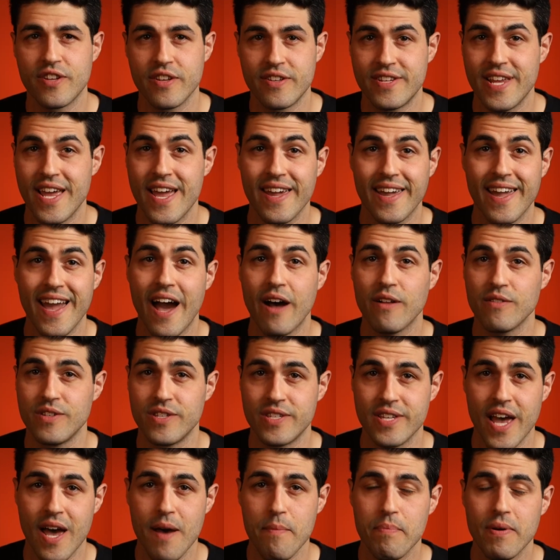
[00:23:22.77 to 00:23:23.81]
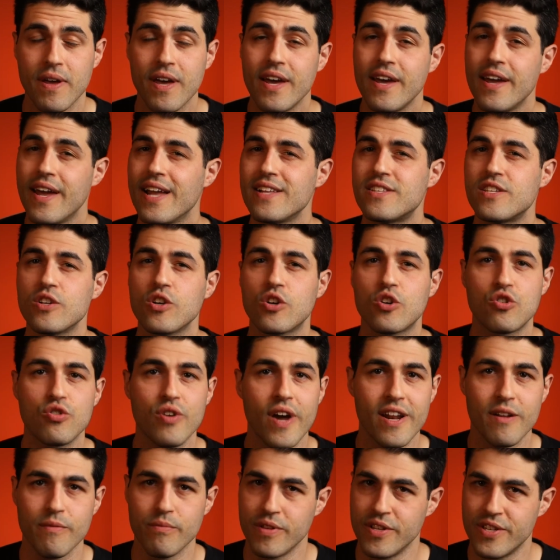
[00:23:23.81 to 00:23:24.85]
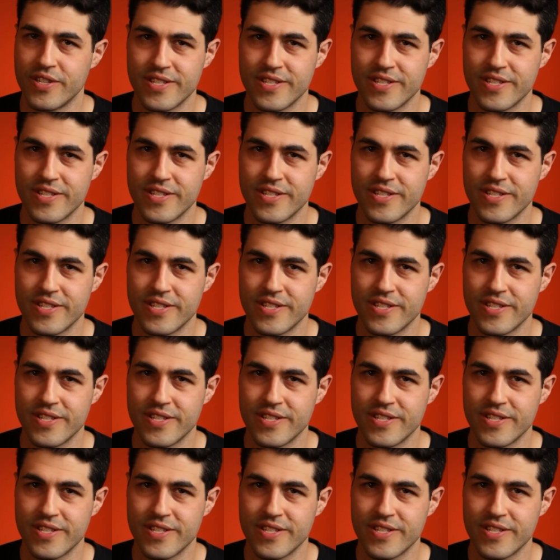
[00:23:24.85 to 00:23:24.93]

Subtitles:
to take out Zepp, it's incredibly